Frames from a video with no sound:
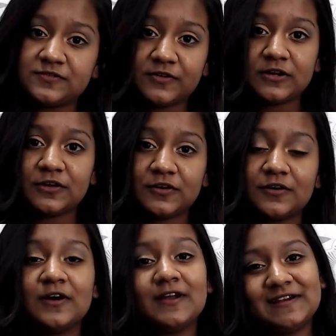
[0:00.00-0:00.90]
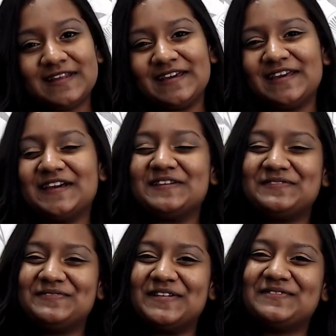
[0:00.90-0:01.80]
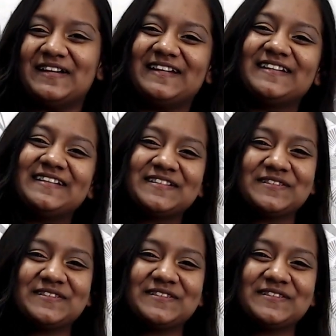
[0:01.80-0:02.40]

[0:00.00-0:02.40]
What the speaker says: video, take care, bye bye.